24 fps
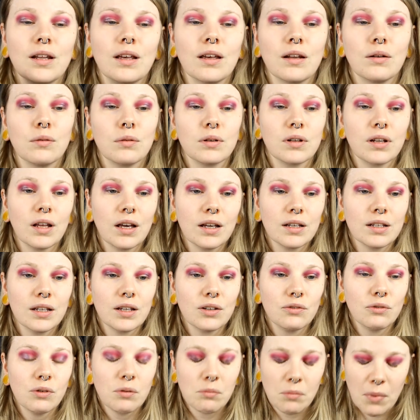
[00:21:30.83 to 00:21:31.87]
And what I
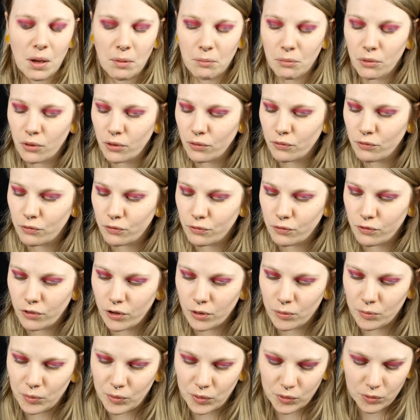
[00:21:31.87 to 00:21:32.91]
can remember
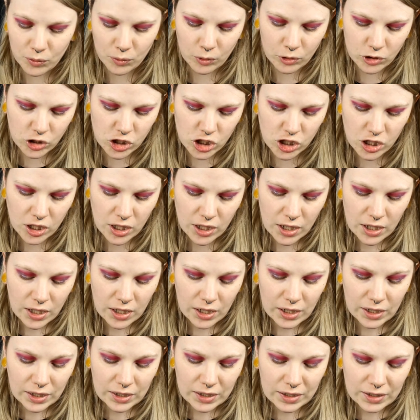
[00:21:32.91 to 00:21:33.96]
from the swatch,
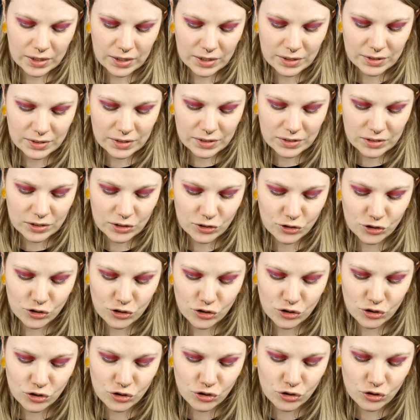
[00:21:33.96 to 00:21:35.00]
this is
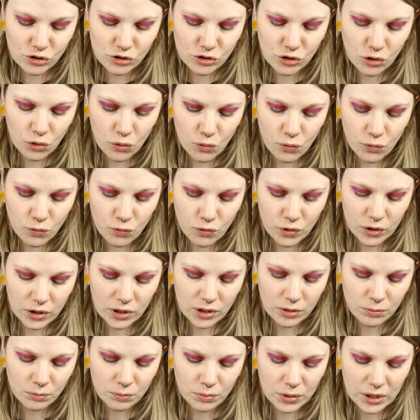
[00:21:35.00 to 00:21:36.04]
so
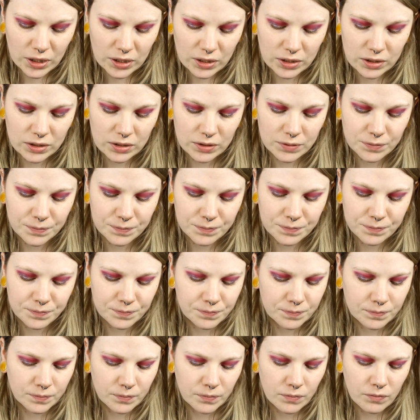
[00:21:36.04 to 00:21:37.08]
freaking pink.
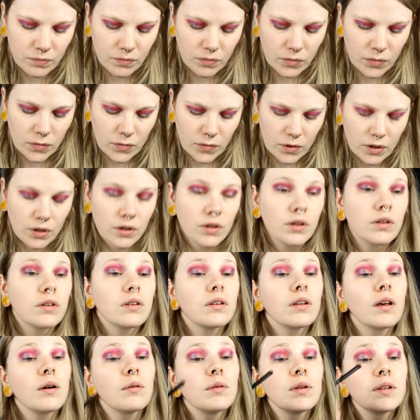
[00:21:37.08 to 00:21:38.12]

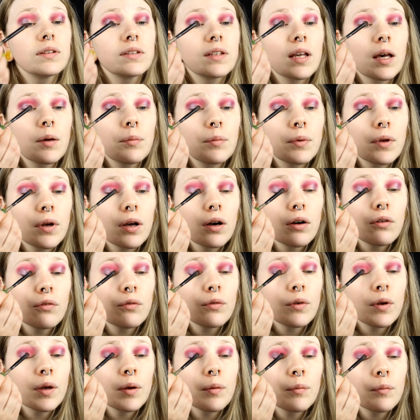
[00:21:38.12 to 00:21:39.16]
So I will tap it off
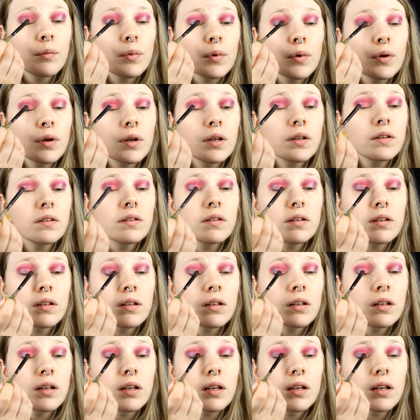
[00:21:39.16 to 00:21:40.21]
and put it
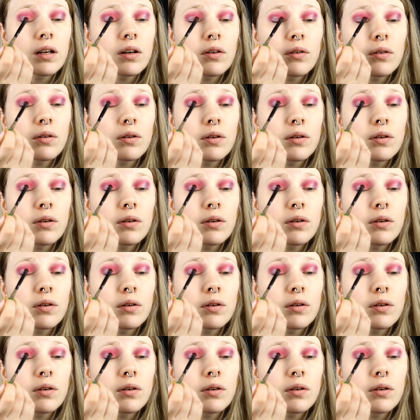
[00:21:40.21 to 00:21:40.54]
in here.